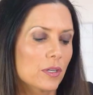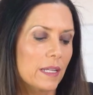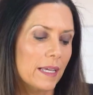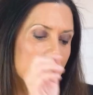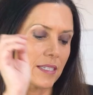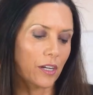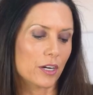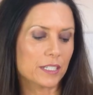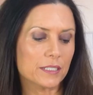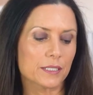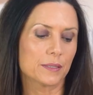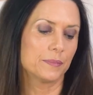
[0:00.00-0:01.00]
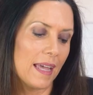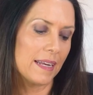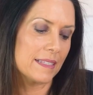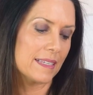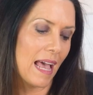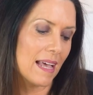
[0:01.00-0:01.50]
to click start, and
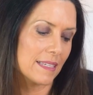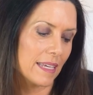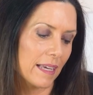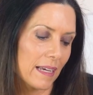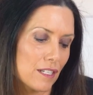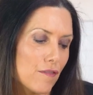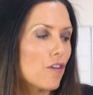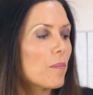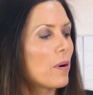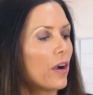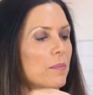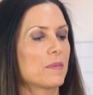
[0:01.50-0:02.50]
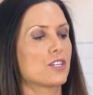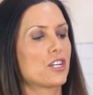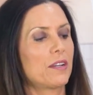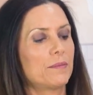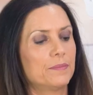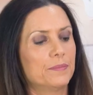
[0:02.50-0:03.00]
it's asking us for parmesan.